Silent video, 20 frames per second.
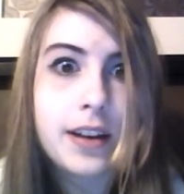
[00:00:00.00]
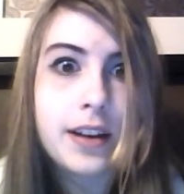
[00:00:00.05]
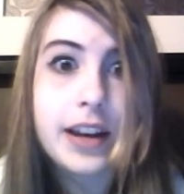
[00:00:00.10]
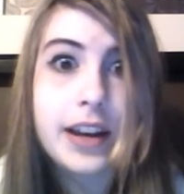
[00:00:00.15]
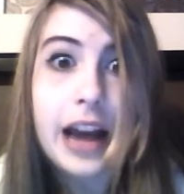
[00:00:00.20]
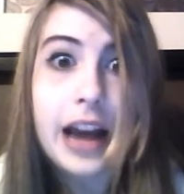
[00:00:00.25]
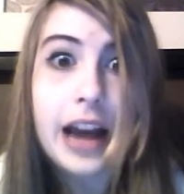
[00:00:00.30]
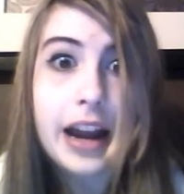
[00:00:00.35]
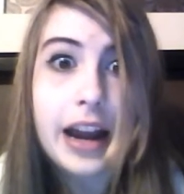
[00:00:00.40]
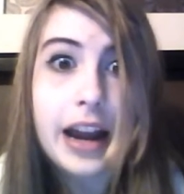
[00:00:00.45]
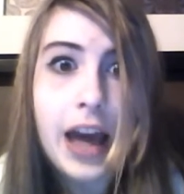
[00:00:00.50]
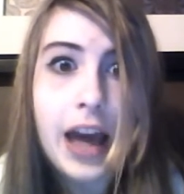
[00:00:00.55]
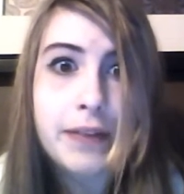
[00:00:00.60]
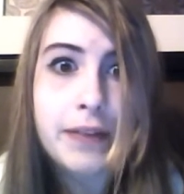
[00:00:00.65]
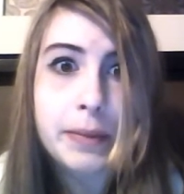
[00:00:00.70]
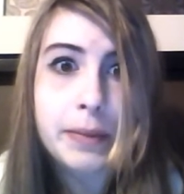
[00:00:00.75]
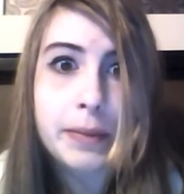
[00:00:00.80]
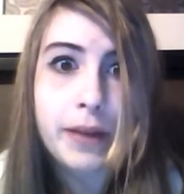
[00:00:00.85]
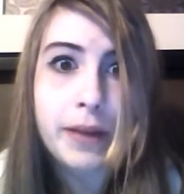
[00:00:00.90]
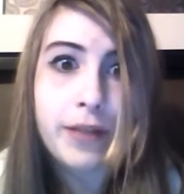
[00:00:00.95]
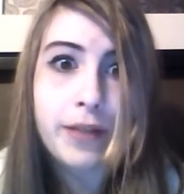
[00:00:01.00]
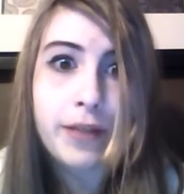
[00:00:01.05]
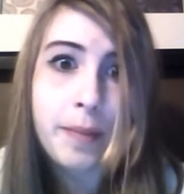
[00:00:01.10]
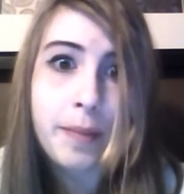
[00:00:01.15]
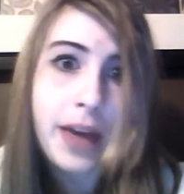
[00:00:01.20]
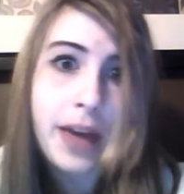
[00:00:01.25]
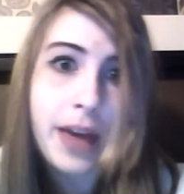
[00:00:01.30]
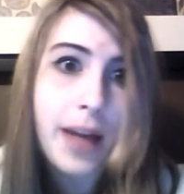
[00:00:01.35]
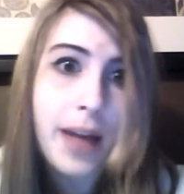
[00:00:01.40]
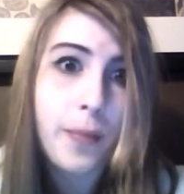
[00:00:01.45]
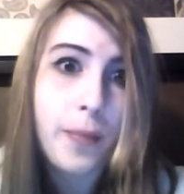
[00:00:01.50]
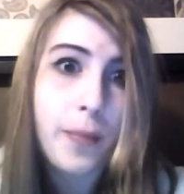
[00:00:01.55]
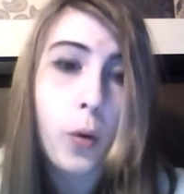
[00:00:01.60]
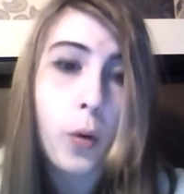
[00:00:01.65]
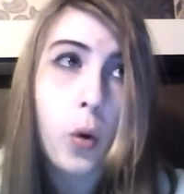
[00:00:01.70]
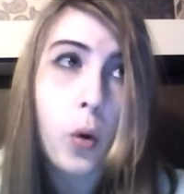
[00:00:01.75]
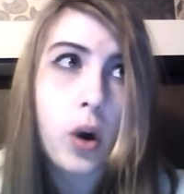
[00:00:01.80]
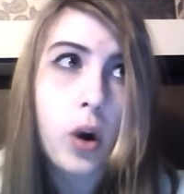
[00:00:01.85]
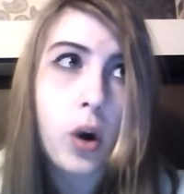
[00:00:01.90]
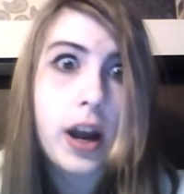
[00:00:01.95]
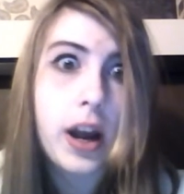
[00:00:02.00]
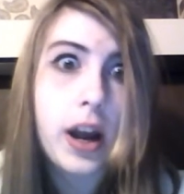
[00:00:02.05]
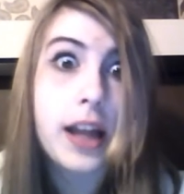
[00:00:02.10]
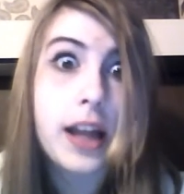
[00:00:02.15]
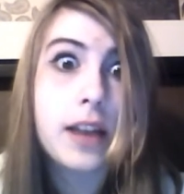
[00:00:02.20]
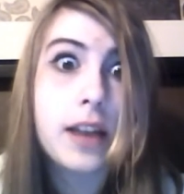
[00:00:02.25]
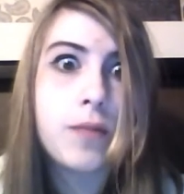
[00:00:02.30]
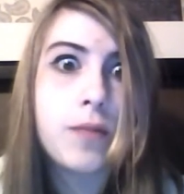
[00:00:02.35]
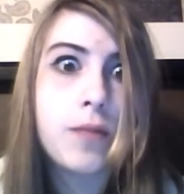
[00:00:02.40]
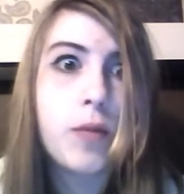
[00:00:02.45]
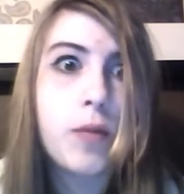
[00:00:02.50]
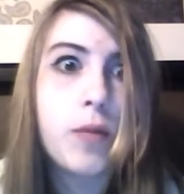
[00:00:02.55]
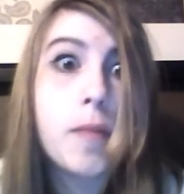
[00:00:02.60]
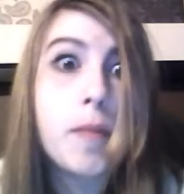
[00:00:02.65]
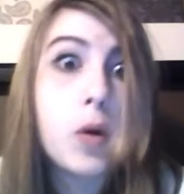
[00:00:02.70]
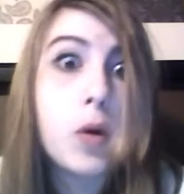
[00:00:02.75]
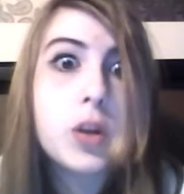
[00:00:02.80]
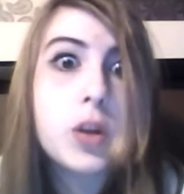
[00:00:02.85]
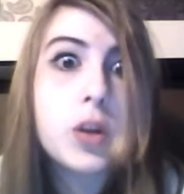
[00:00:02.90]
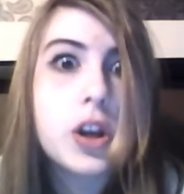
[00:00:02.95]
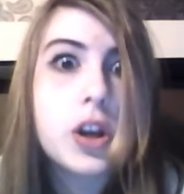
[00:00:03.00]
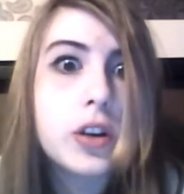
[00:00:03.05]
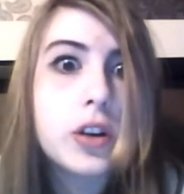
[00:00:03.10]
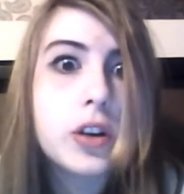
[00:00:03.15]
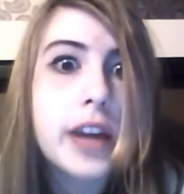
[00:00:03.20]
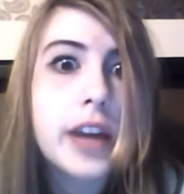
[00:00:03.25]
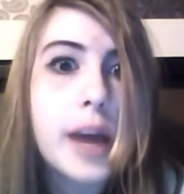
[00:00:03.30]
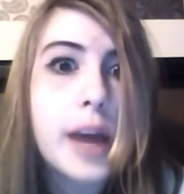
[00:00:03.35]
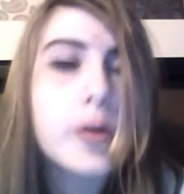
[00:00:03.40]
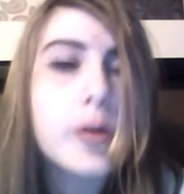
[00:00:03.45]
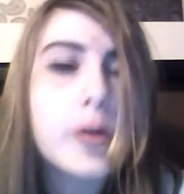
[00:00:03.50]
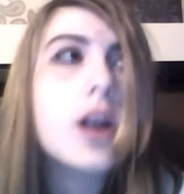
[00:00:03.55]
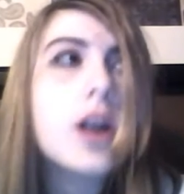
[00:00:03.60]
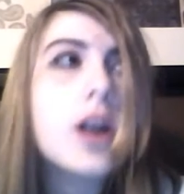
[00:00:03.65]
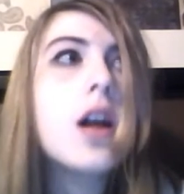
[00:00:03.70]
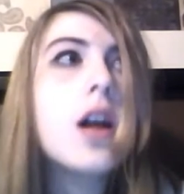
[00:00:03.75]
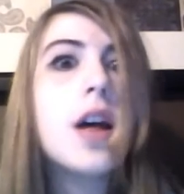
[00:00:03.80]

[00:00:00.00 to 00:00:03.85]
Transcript: not having my flip cam or a remotely good camera,